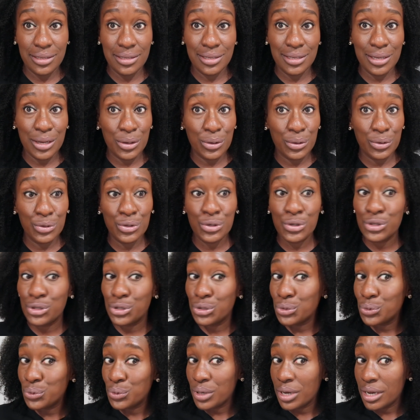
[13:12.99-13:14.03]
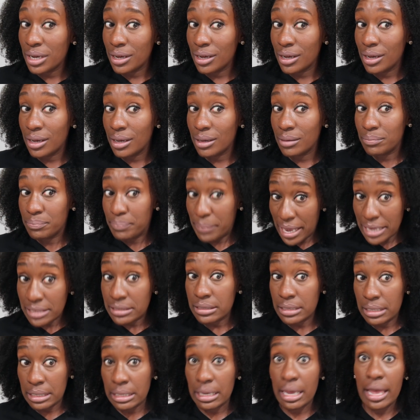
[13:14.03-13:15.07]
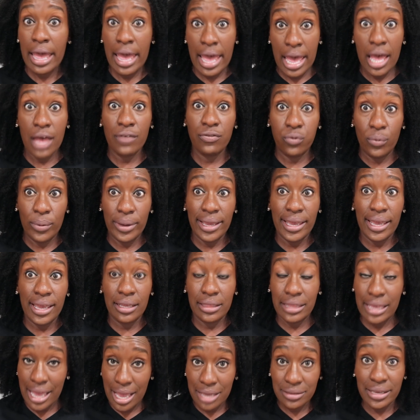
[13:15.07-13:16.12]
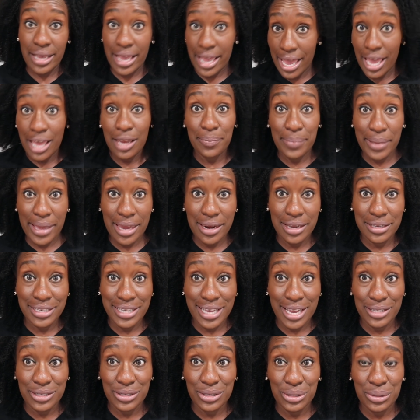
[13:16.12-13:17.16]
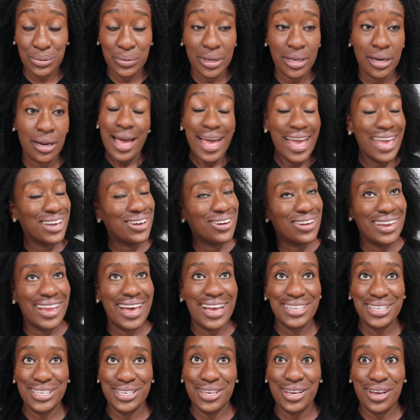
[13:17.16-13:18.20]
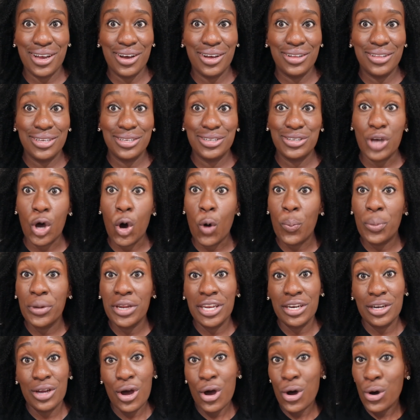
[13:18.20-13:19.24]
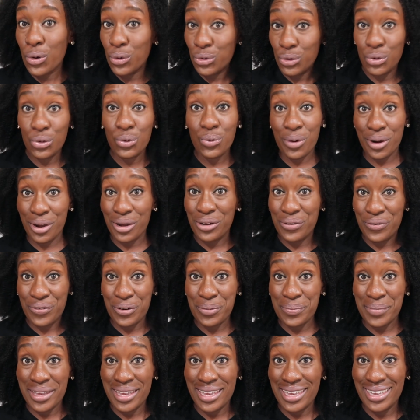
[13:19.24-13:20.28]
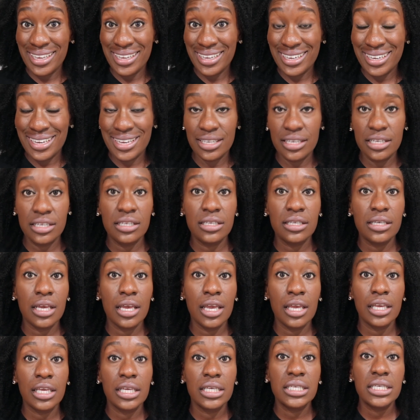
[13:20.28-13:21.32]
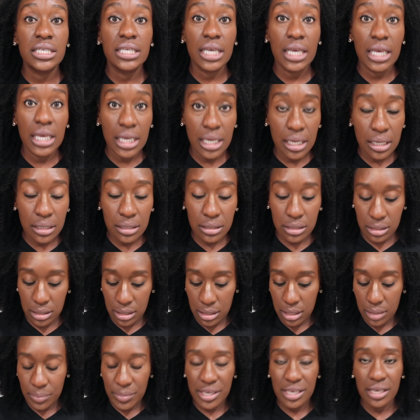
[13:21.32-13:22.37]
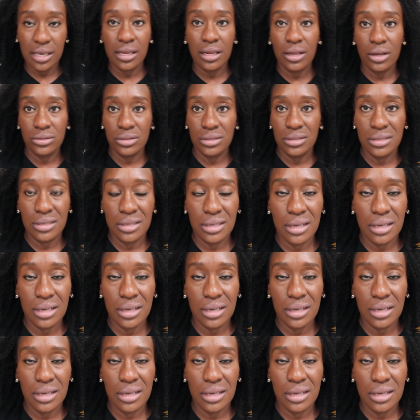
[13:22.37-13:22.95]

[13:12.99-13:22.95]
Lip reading: So to do basically a half wig that has a headband attached to it, I ain't gonna lie to y'all, this is opening a whole new world for me, because this thing is, let me get closer to